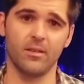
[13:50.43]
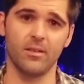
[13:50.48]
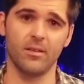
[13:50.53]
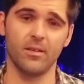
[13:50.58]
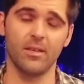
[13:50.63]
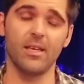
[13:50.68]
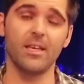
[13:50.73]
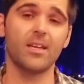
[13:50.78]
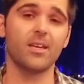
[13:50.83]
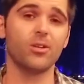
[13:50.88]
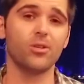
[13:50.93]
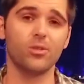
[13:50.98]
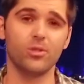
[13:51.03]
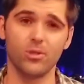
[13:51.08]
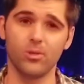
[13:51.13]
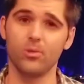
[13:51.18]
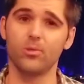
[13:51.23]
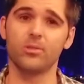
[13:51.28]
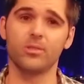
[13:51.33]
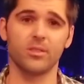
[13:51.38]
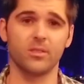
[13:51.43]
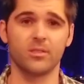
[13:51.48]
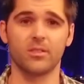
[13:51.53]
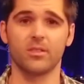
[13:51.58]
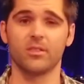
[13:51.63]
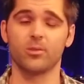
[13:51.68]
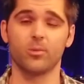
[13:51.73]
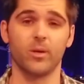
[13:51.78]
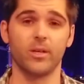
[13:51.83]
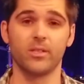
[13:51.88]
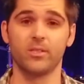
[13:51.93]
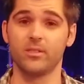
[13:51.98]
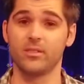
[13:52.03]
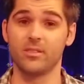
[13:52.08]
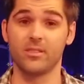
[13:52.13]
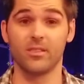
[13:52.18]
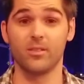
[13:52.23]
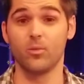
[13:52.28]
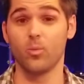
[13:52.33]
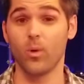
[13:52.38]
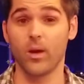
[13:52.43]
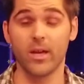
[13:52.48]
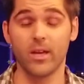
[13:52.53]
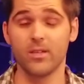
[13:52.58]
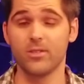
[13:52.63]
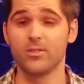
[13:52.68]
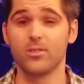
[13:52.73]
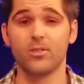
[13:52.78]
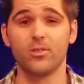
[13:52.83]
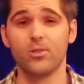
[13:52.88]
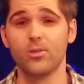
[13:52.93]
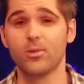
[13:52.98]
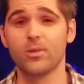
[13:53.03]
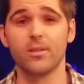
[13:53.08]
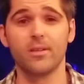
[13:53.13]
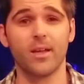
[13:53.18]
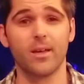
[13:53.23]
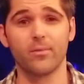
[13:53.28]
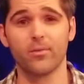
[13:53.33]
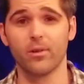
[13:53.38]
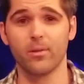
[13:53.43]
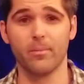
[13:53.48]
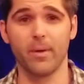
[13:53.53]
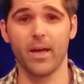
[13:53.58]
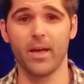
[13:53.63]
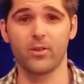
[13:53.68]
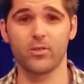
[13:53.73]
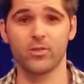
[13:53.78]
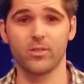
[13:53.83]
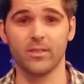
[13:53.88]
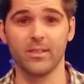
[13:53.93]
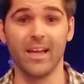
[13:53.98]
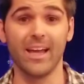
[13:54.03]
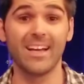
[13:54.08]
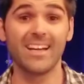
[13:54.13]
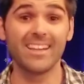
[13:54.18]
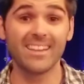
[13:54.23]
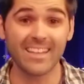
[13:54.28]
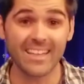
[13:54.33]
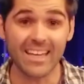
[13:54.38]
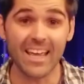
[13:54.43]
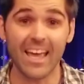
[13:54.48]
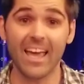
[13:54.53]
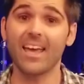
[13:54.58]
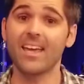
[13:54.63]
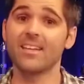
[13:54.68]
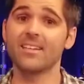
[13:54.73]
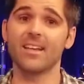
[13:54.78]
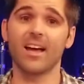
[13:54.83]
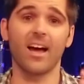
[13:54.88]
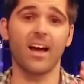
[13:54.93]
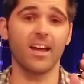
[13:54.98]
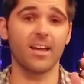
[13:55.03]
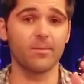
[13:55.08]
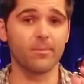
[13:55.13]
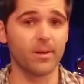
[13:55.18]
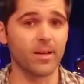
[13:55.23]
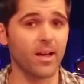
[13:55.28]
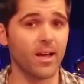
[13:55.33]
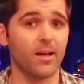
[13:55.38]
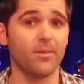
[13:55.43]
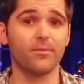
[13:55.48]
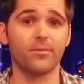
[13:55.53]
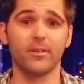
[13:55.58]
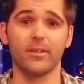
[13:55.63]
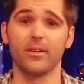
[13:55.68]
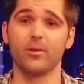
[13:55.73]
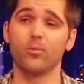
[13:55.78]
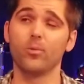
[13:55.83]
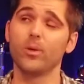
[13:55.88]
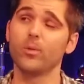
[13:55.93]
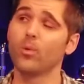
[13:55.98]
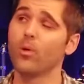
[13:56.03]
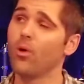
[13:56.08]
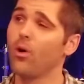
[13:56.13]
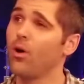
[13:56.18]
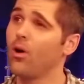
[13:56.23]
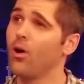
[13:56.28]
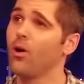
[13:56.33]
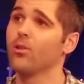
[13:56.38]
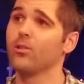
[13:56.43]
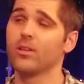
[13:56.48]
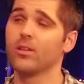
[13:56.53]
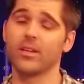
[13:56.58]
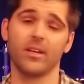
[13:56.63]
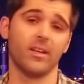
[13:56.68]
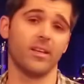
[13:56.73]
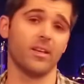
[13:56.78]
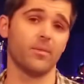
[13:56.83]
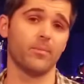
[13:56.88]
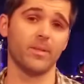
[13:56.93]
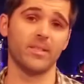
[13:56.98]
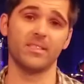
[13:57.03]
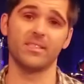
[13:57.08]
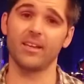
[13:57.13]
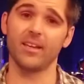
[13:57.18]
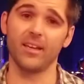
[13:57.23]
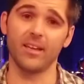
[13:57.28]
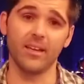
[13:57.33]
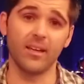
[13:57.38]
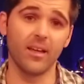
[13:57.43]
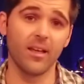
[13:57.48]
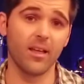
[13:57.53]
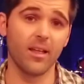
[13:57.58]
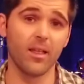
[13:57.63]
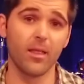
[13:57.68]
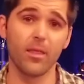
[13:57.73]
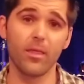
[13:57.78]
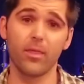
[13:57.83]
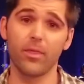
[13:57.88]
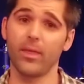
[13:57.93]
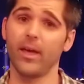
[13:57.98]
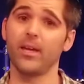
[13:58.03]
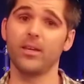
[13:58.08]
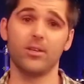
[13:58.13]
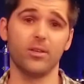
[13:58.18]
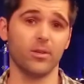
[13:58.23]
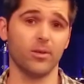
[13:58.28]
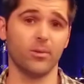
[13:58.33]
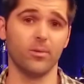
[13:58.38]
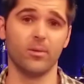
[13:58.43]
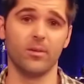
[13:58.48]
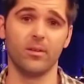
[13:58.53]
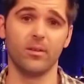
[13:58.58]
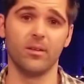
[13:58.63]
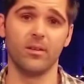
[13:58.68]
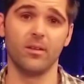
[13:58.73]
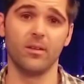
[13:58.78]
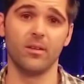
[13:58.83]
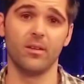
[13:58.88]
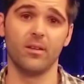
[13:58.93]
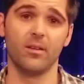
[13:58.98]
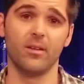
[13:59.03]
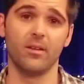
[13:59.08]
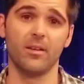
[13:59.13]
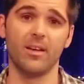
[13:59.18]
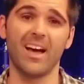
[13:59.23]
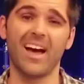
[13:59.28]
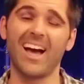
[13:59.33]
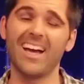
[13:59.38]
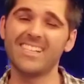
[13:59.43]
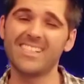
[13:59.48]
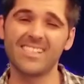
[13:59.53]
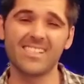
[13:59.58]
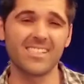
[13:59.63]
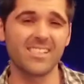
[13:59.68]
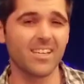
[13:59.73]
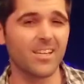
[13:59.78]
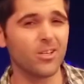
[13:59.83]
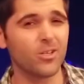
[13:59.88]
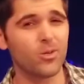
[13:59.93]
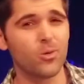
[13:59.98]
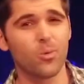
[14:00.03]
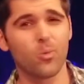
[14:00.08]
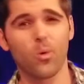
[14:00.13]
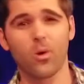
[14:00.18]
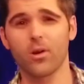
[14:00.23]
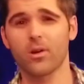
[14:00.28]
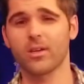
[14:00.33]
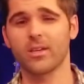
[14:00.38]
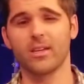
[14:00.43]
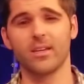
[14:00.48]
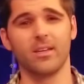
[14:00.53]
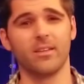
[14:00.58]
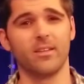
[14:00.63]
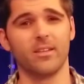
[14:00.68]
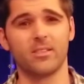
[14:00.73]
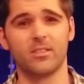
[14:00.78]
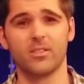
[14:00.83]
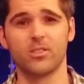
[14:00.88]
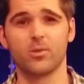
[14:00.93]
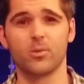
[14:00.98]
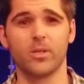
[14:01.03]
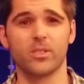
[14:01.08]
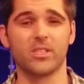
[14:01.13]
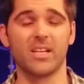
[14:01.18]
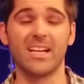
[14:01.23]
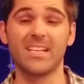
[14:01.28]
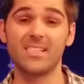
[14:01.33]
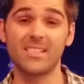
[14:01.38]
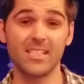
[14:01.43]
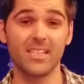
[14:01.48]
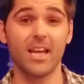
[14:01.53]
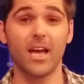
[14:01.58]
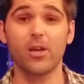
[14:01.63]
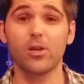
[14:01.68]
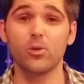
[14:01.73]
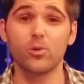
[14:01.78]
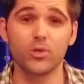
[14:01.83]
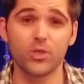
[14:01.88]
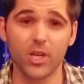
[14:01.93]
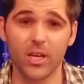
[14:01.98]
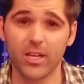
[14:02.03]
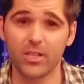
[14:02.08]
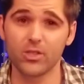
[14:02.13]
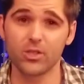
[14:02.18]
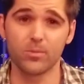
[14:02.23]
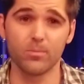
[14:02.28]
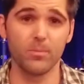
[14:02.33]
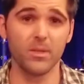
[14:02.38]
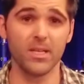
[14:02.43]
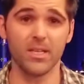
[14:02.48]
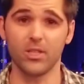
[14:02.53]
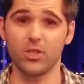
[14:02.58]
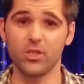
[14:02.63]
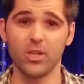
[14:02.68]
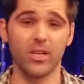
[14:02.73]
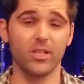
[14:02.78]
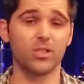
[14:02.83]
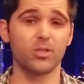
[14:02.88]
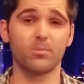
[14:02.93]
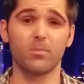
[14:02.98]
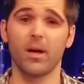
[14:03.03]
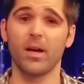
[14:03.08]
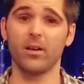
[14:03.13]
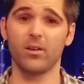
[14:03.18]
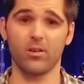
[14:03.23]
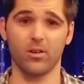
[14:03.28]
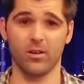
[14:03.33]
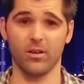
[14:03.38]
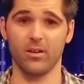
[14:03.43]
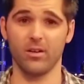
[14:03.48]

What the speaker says: he can use these situations in ways you could never imagine. And in the end, I am confident we will all look at him and say, thank you. I see you working in that situation. I see how you changed me, changed my heart.